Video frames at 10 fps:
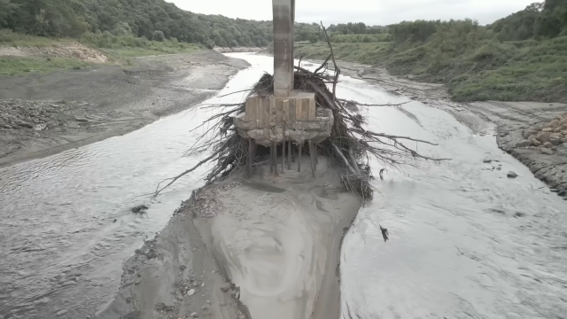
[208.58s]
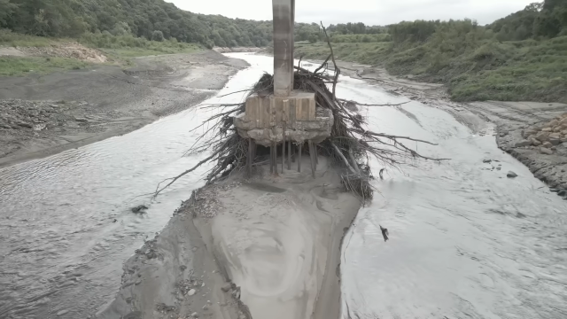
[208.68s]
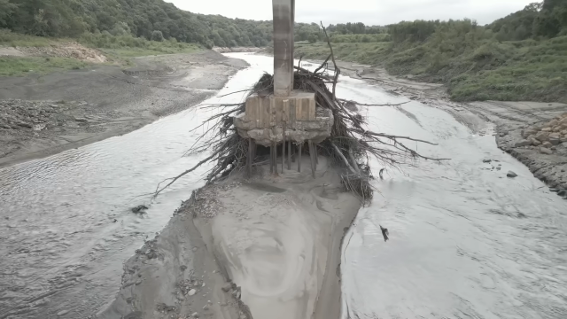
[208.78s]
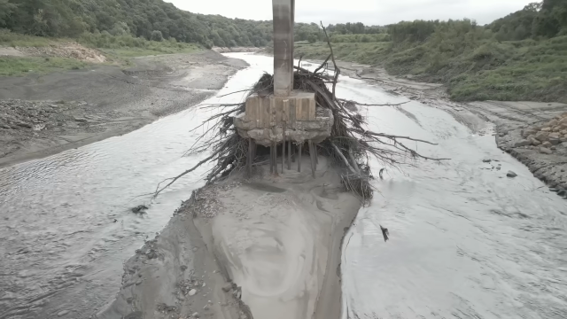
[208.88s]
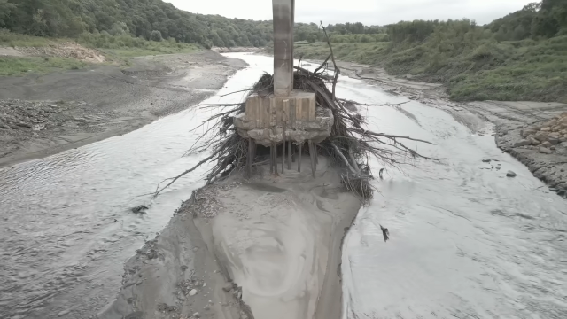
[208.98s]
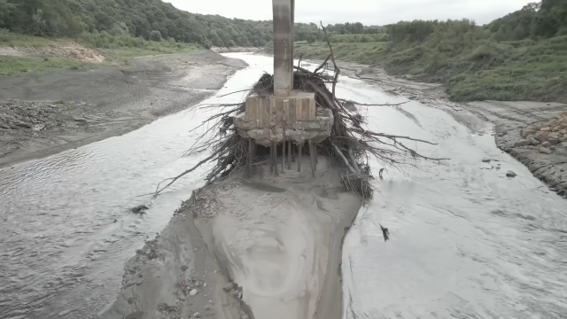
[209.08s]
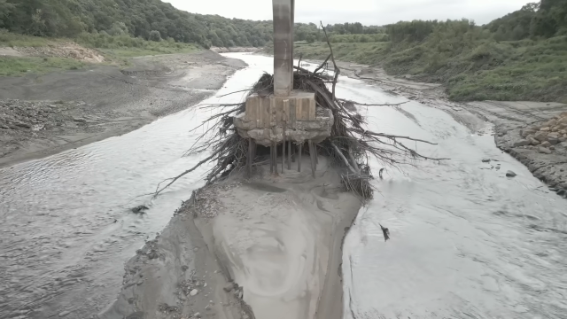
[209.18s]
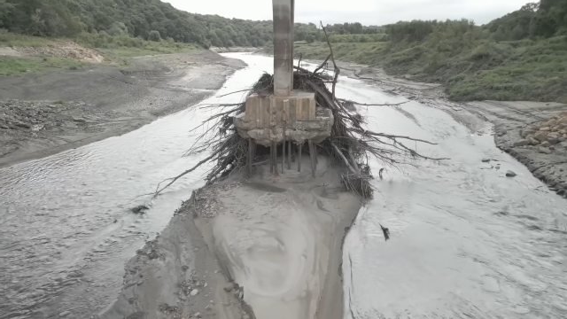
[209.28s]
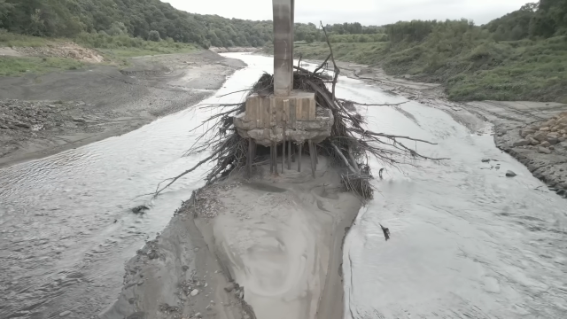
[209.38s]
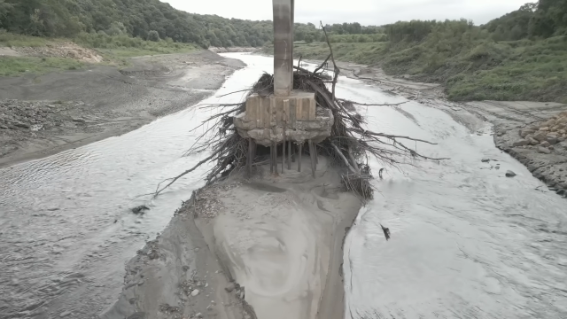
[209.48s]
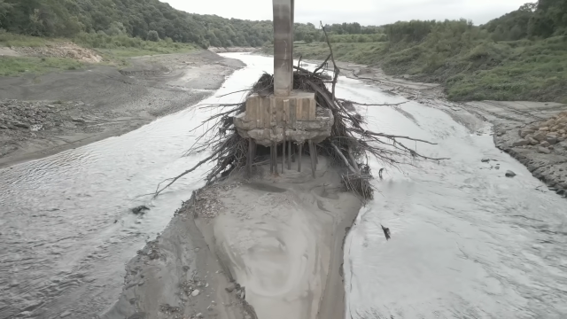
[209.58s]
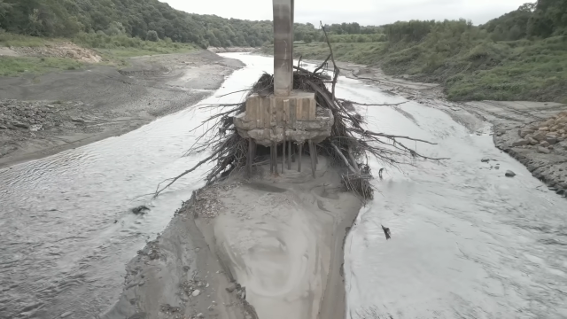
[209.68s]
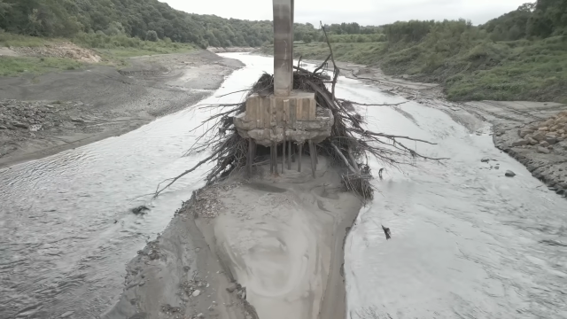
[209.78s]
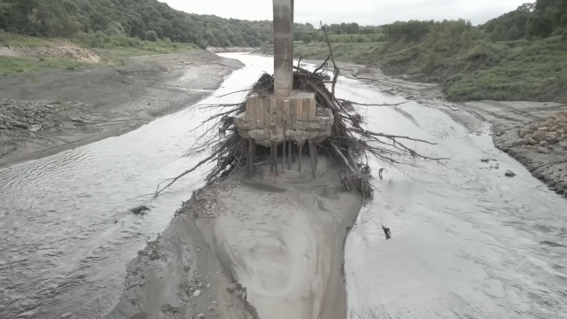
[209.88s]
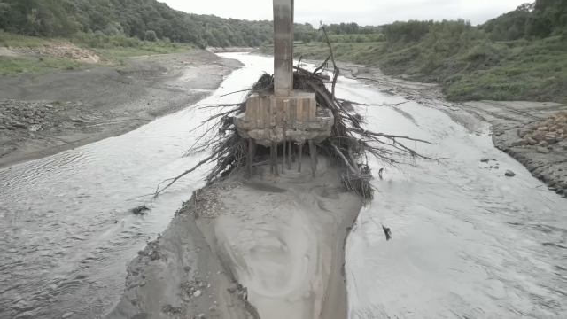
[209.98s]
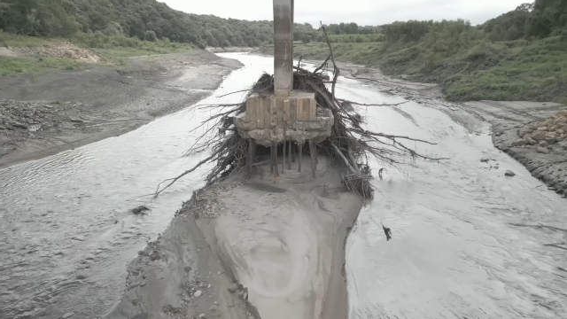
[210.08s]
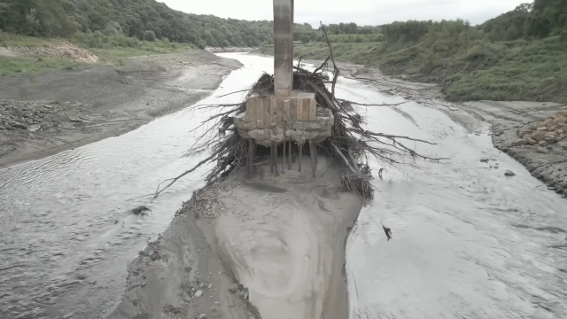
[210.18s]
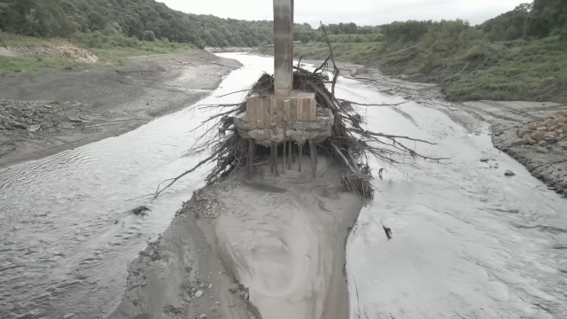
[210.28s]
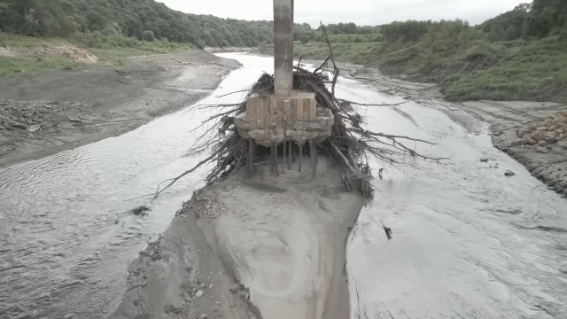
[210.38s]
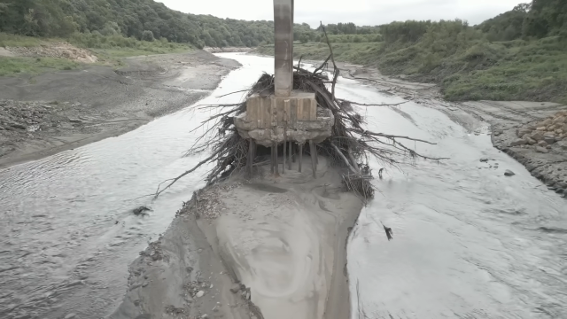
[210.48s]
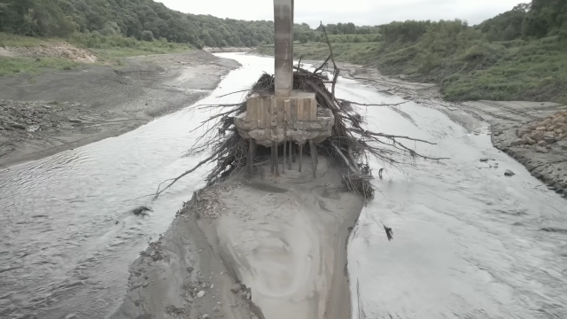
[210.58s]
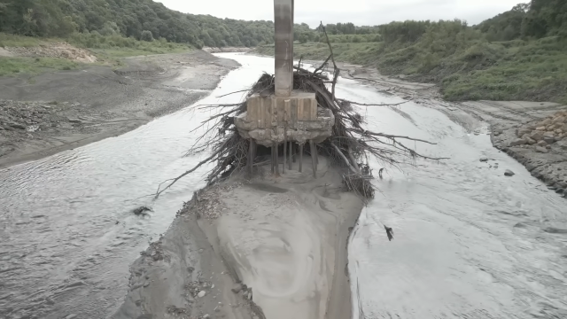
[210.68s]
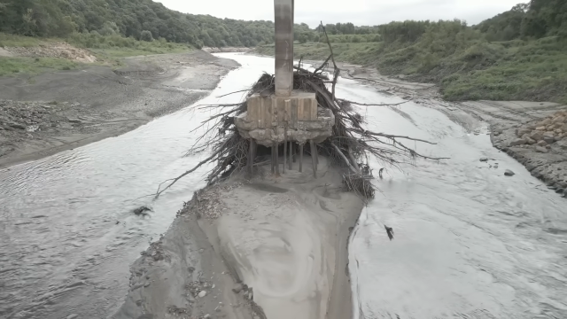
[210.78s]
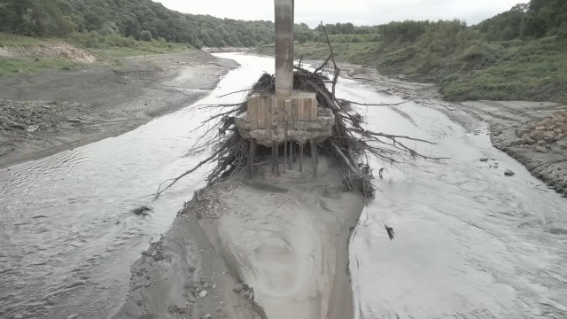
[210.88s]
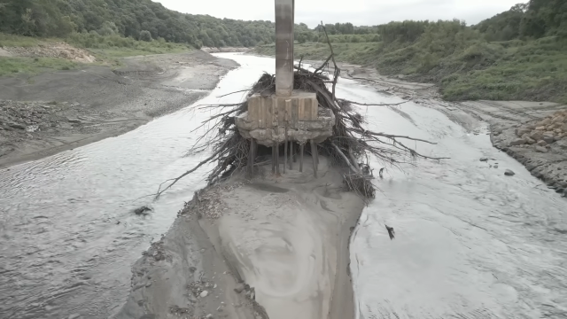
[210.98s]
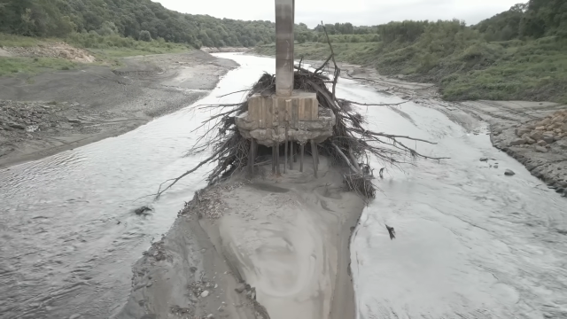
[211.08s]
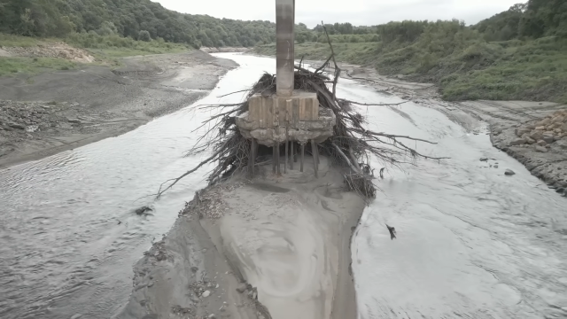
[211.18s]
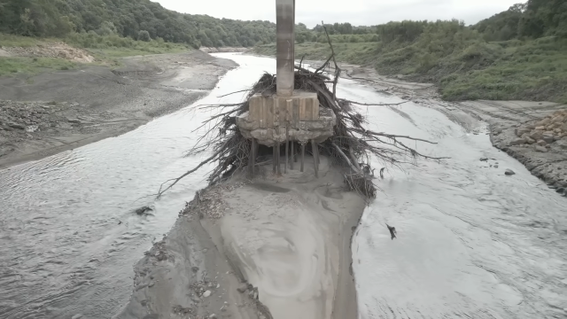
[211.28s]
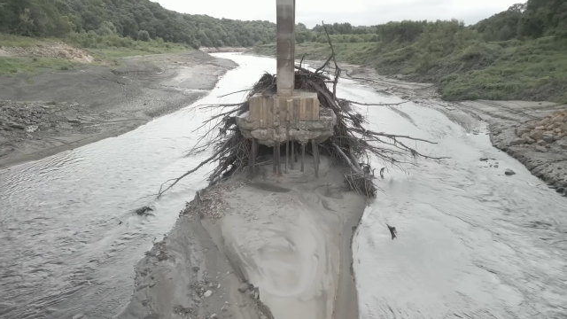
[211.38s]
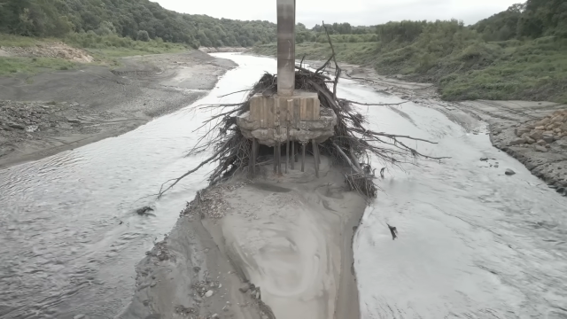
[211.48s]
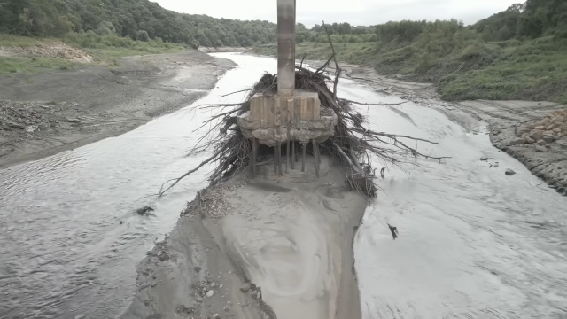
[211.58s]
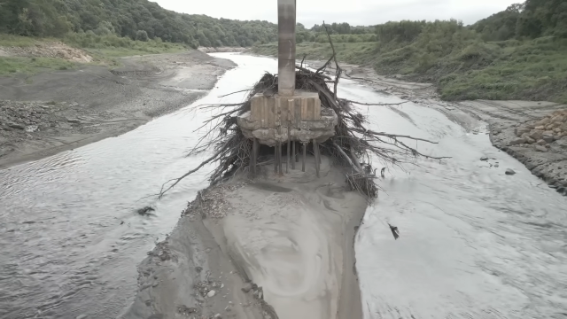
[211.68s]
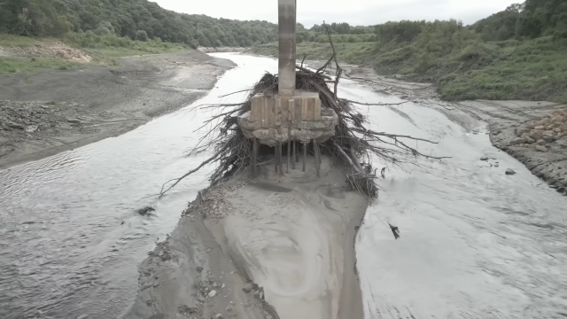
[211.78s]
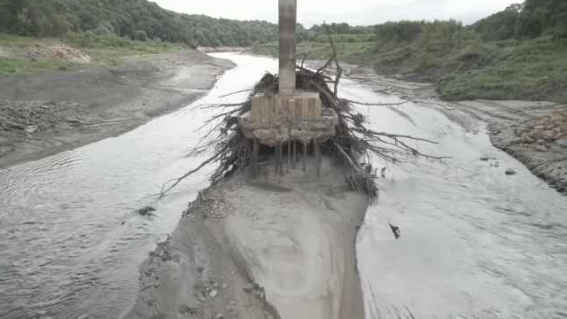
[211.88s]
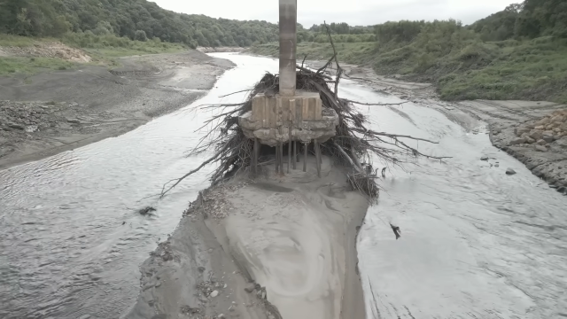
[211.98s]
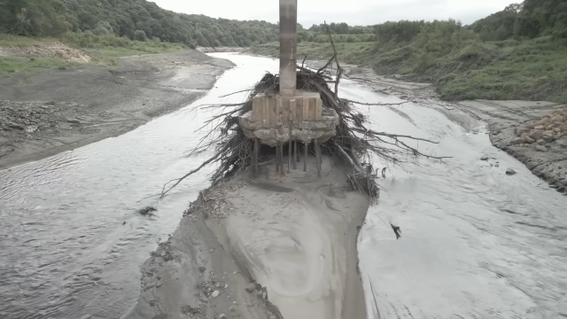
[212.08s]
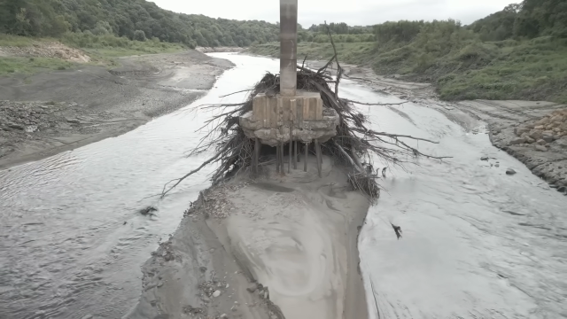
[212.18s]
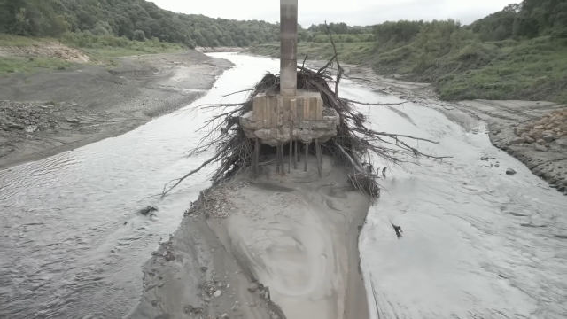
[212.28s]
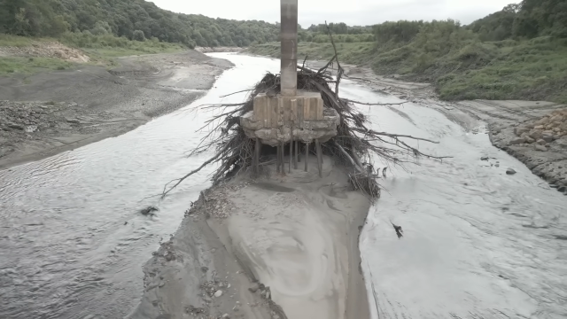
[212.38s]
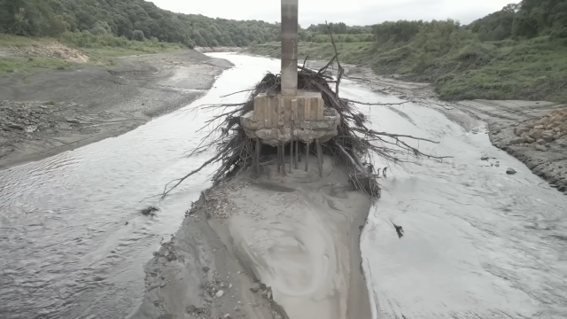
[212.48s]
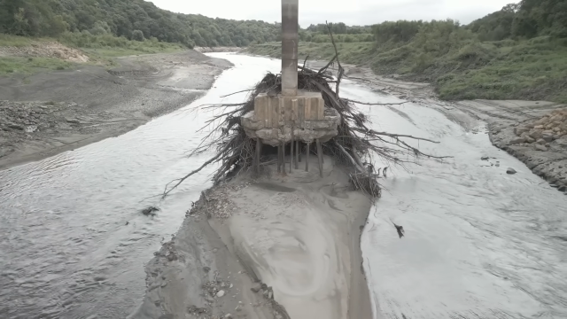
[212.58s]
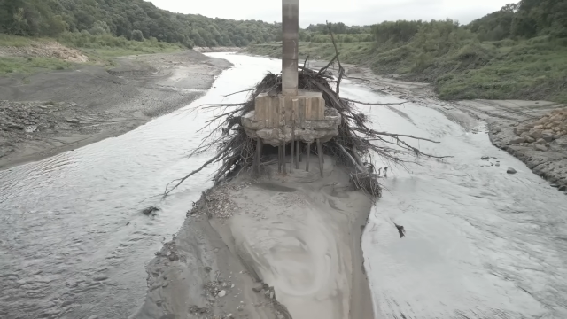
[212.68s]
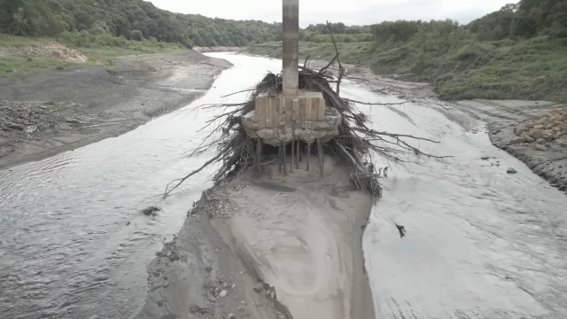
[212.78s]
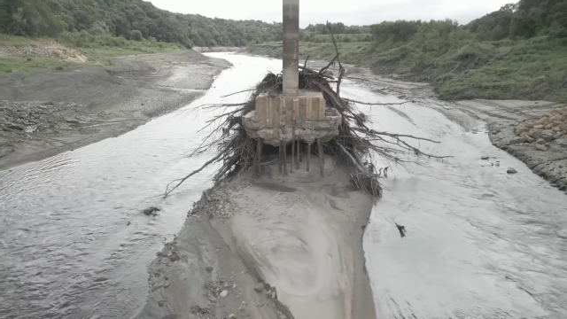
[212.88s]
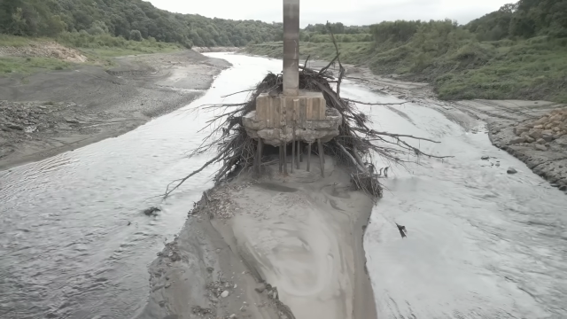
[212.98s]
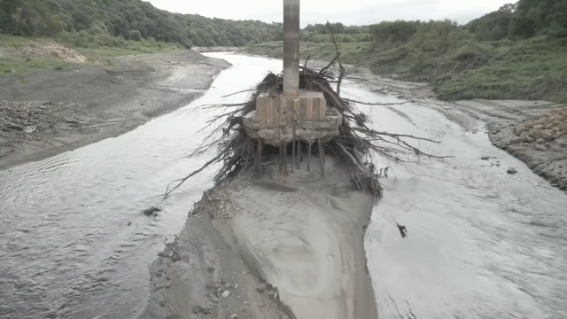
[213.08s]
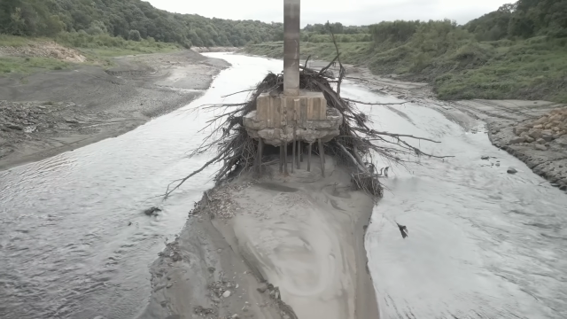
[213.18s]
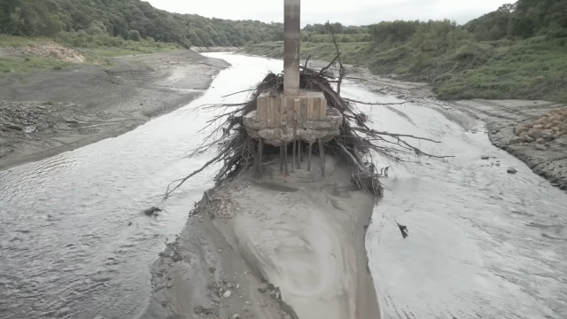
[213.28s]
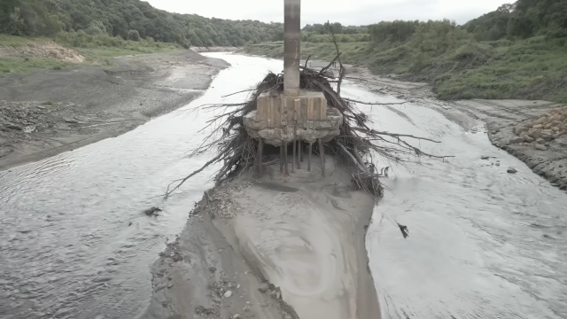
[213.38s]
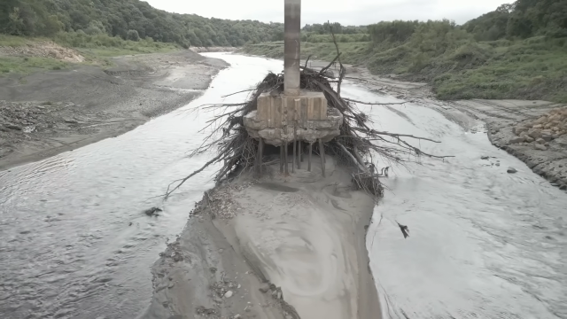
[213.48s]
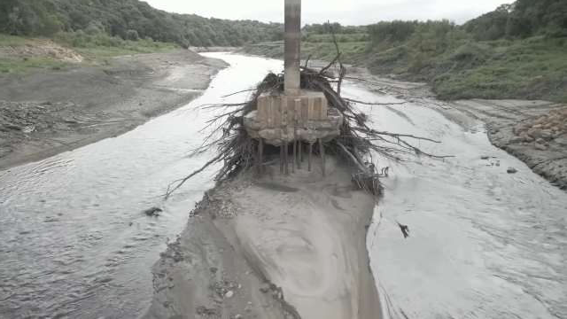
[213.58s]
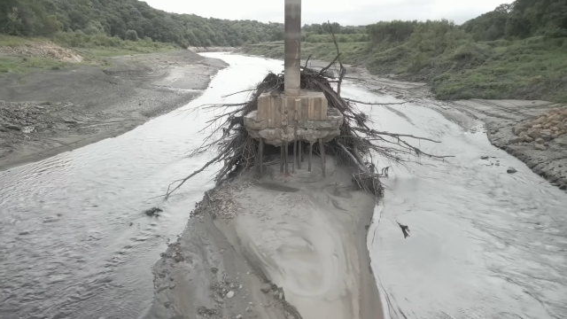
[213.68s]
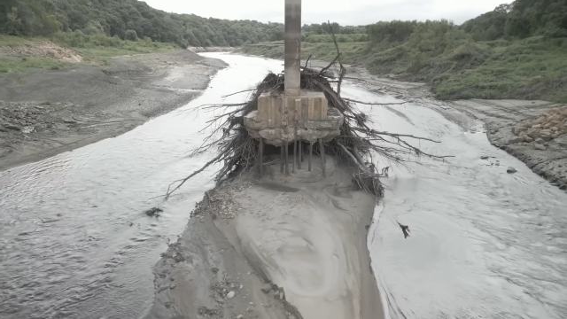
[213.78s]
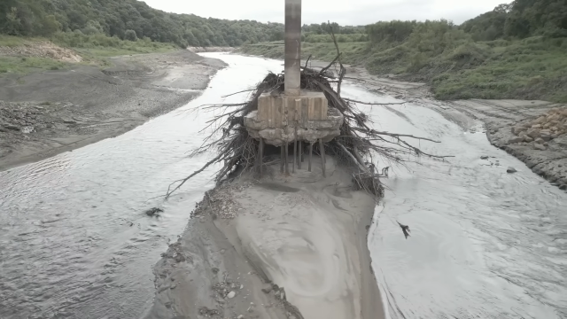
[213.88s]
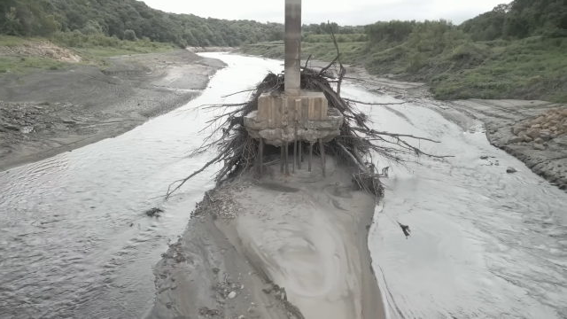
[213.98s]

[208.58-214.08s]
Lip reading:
[unreadable: no face in view]